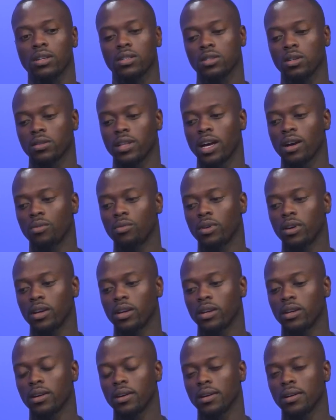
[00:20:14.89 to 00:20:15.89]
So that
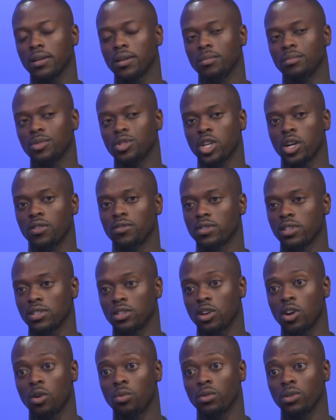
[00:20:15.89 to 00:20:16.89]
way, um, services
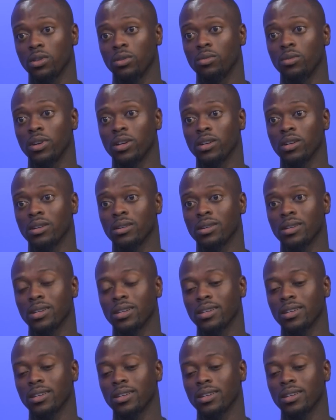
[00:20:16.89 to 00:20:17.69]
go really well